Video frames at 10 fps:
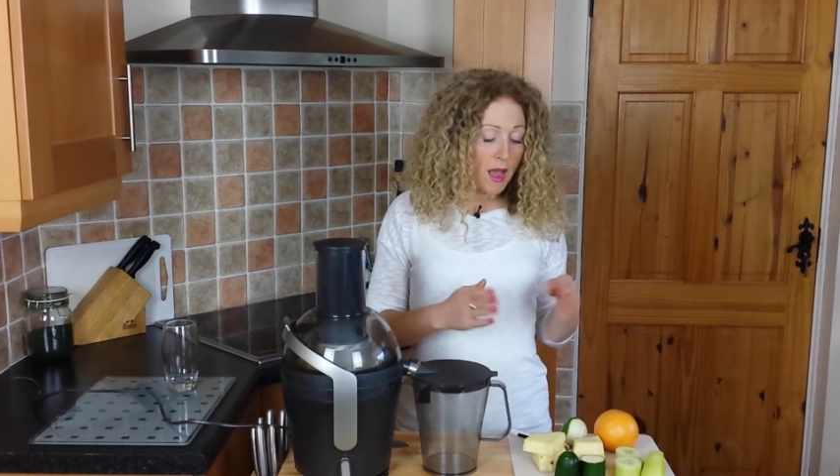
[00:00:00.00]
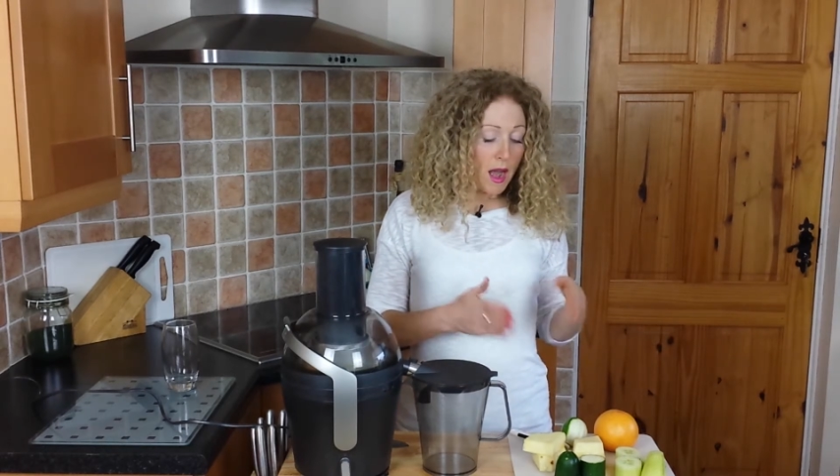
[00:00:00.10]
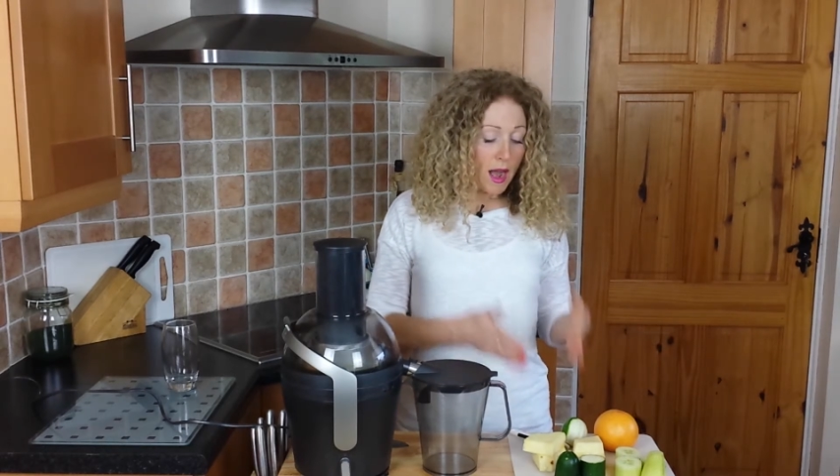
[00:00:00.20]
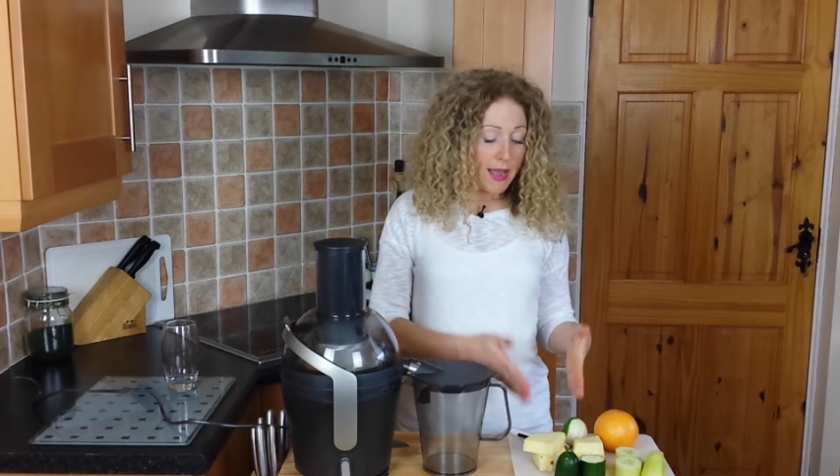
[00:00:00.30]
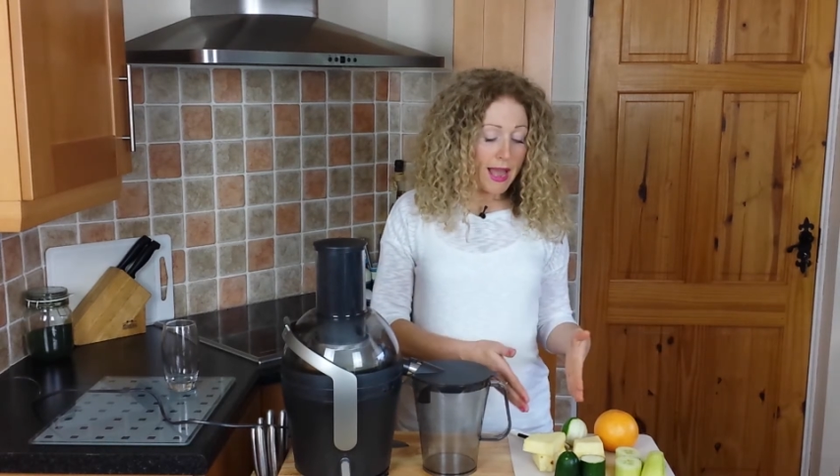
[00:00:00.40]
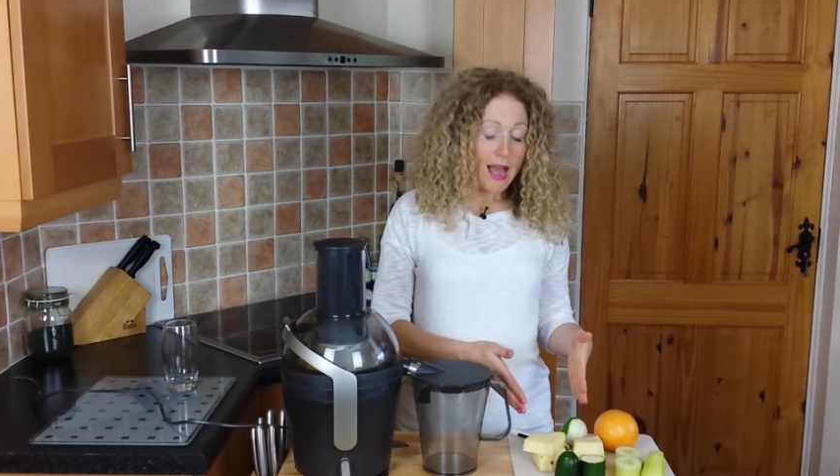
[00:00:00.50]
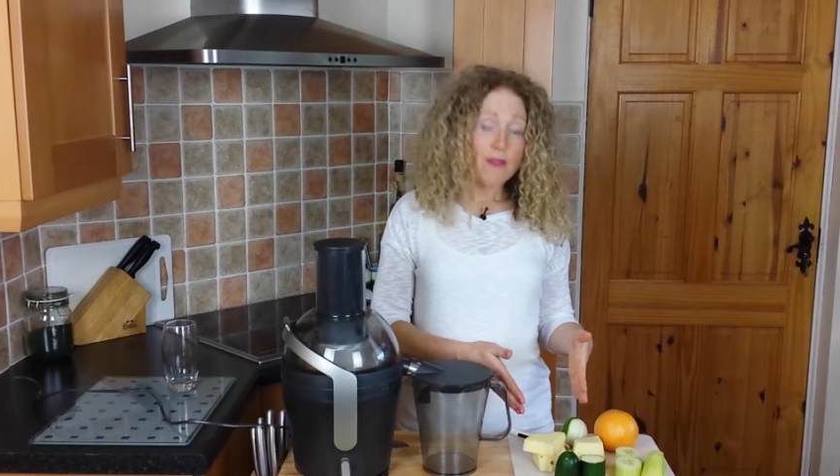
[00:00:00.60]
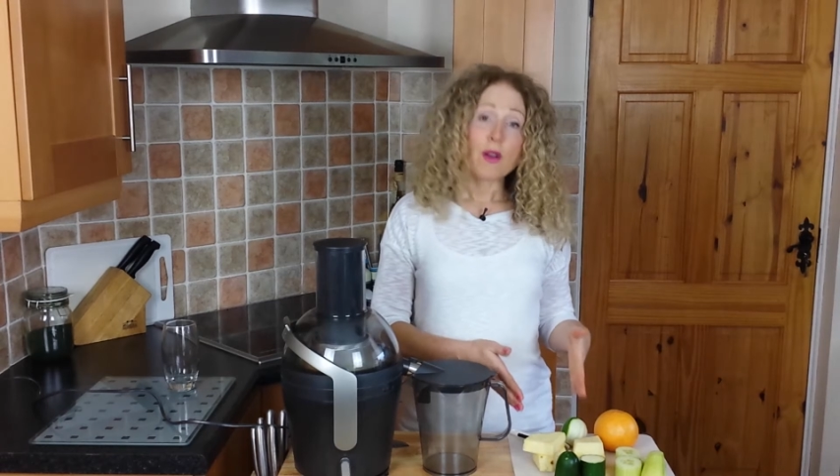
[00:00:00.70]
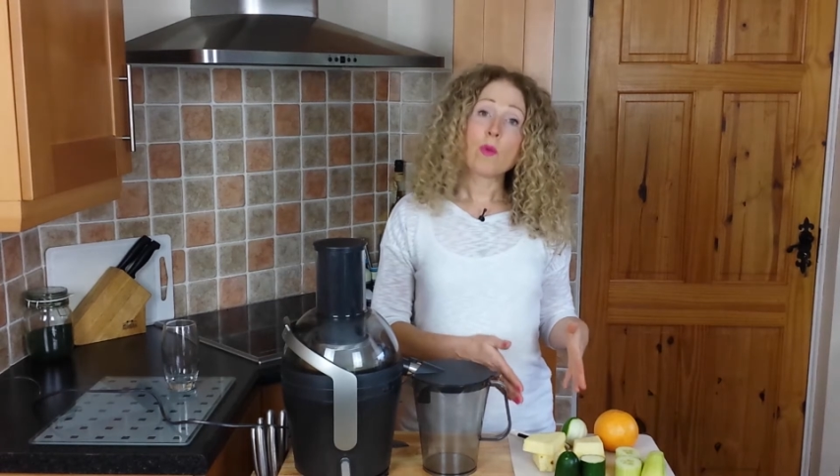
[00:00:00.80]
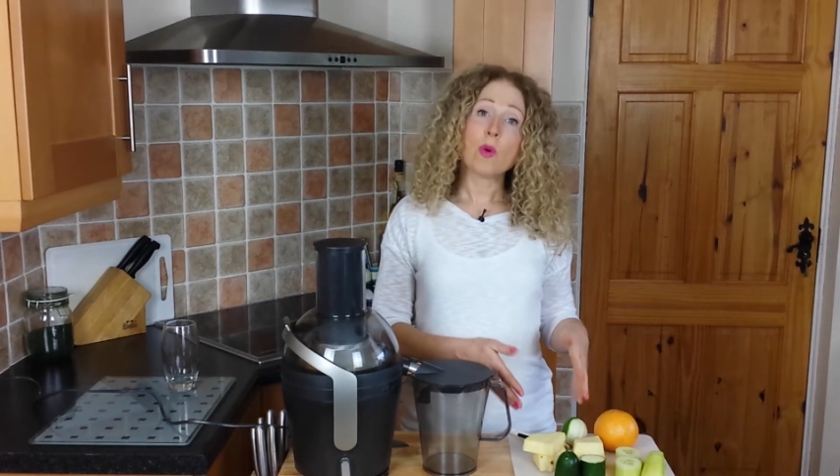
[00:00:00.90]
I
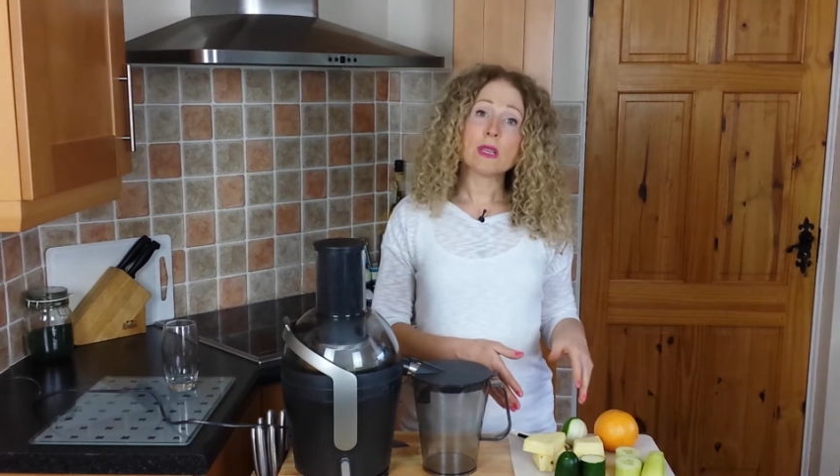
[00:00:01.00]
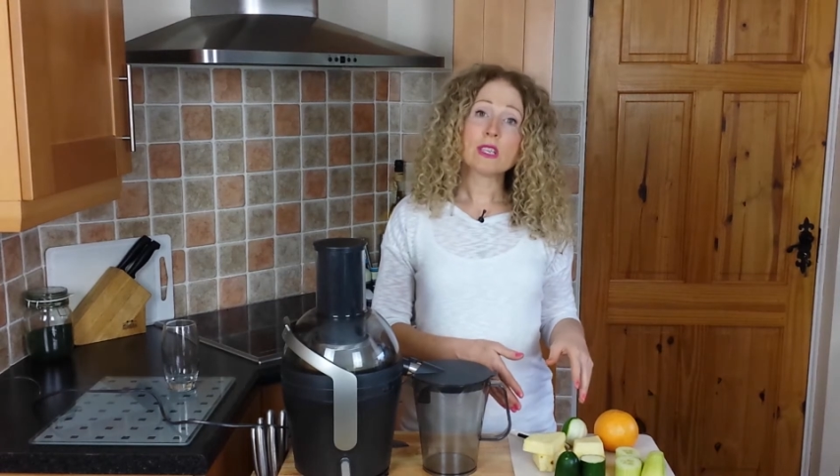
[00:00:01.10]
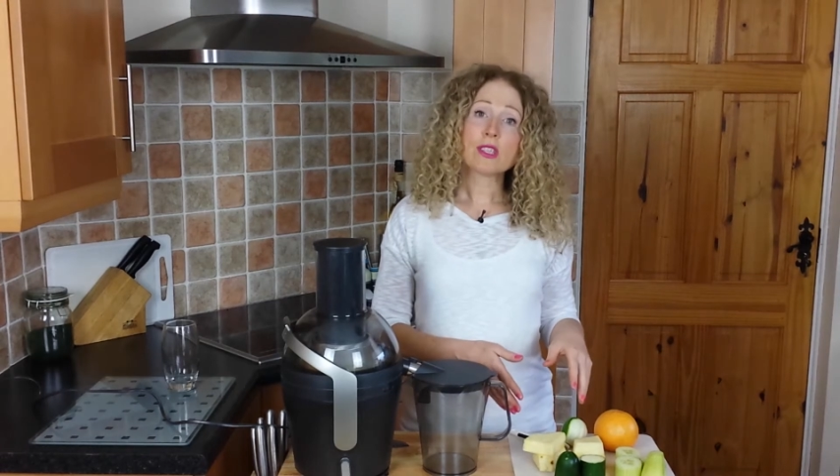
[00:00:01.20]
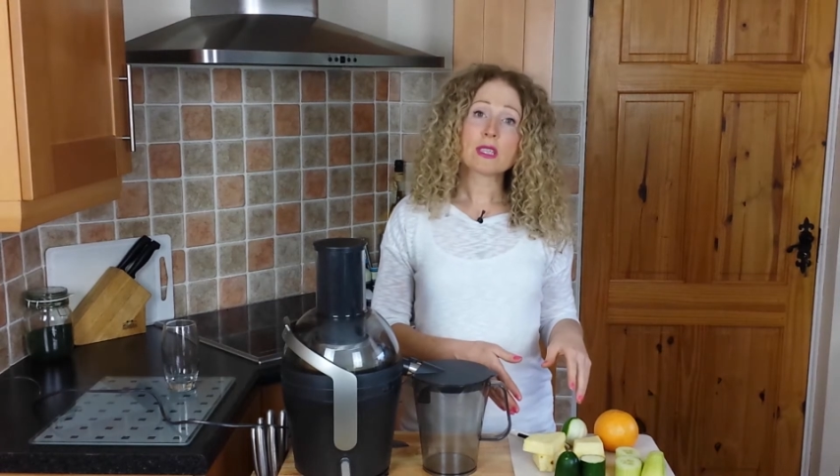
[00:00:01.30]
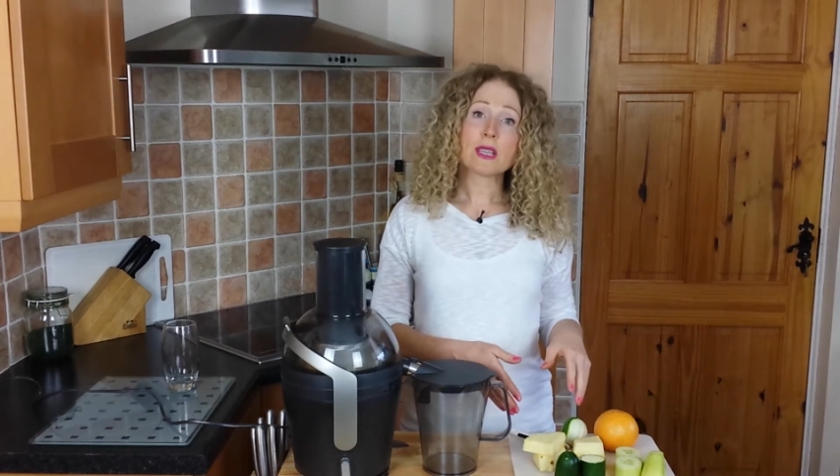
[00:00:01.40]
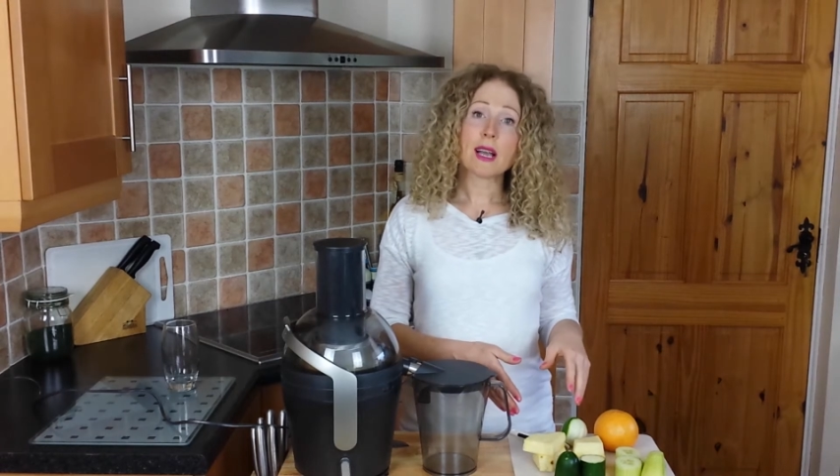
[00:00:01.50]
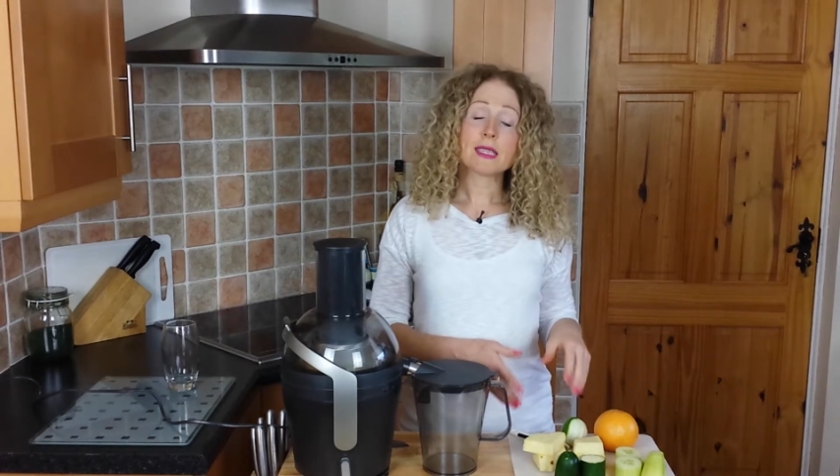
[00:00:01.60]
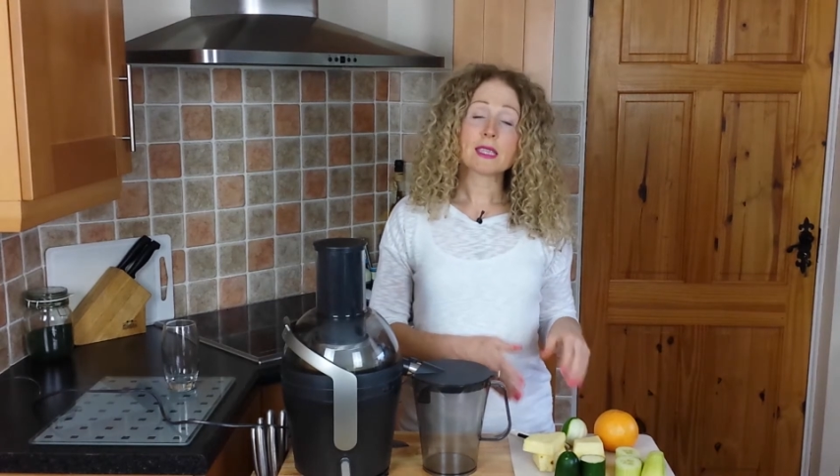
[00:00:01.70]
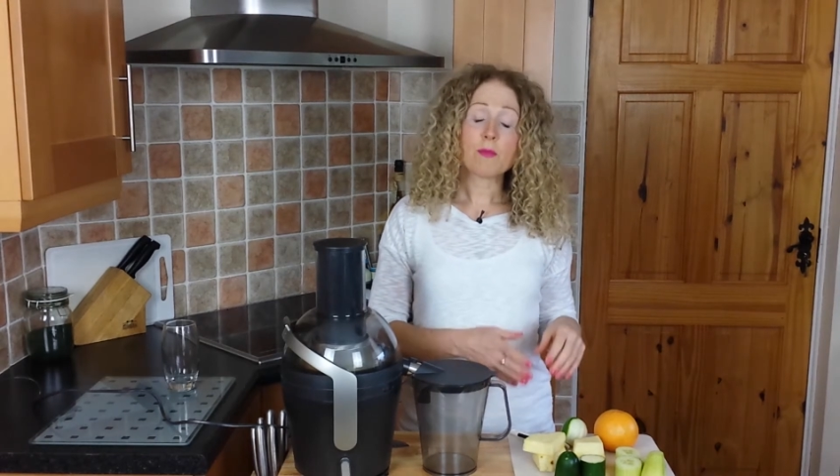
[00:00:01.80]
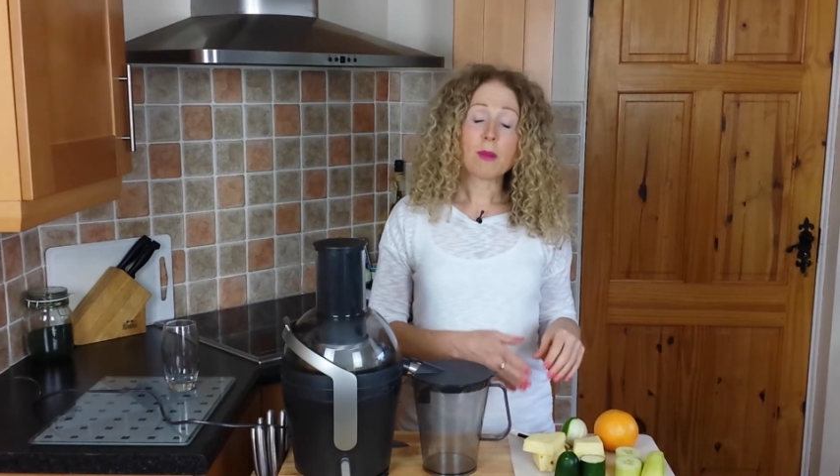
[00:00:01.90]
have a one inch slice of